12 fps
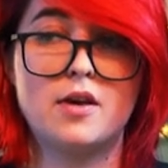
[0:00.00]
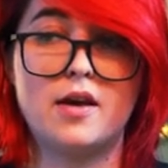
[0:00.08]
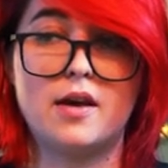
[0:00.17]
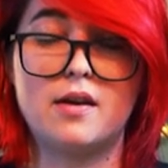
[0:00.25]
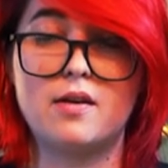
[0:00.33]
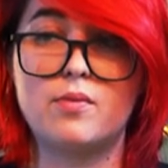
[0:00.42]

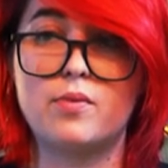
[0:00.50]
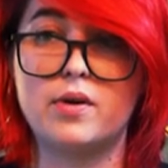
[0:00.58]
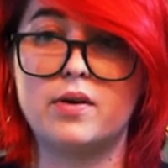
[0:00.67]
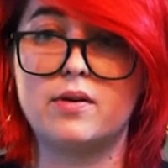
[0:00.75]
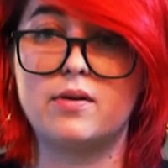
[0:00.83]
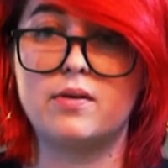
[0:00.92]
and it
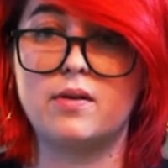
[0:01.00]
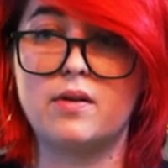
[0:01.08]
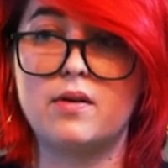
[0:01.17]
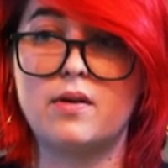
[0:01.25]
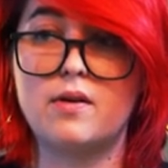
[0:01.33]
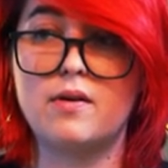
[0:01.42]
will
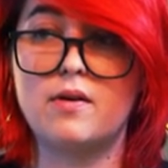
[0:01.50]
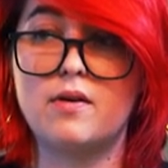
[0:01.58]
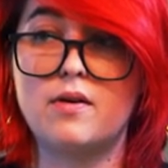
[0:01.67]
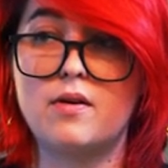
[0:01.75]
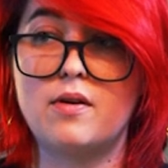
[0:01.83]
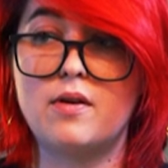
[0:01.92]

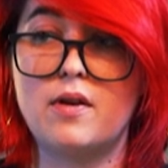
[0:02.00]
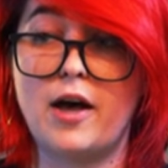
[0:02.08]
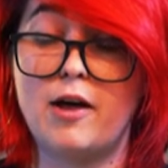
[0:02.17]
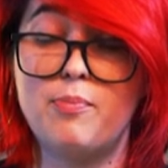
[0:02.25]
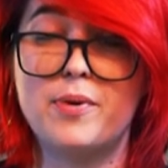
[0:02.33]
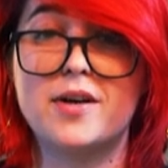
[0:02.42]

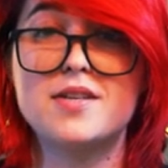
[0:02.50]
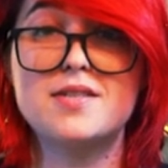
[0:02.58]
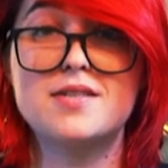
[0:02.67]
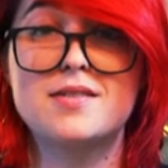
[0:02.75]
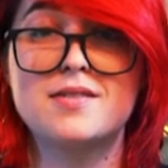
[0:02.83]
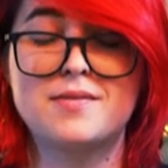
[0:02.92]
help
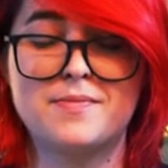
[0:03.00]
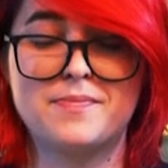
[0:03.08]
us